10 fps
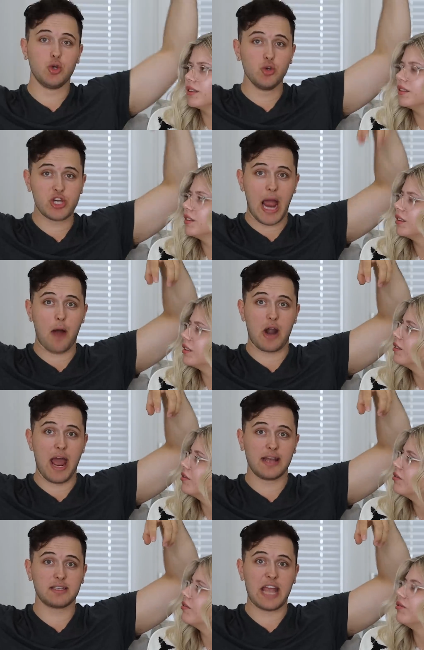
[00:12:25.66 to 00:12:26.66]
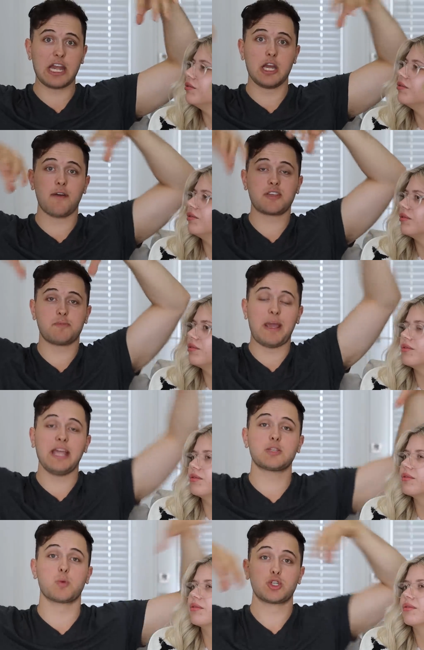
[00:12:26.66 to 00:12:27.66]
Speaker 1: two shower heads and enough
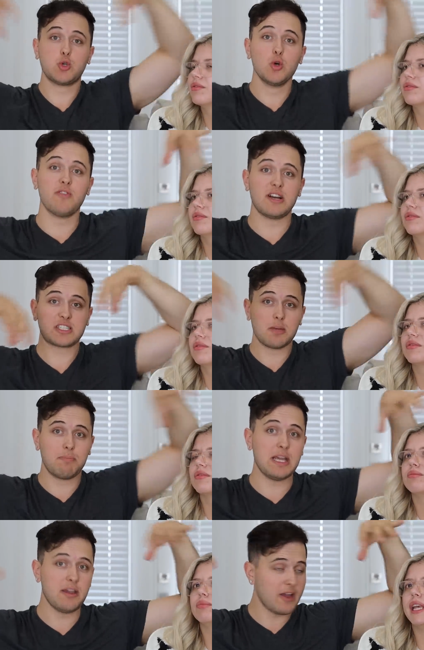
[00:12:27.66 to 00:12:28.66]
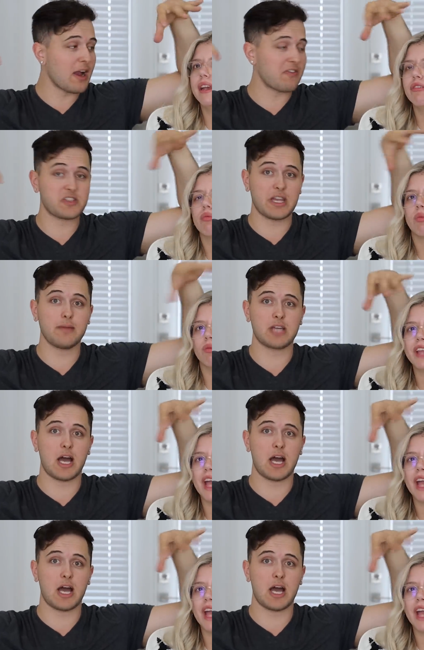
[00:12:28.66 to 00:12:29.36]
space where two of us could be in there at the same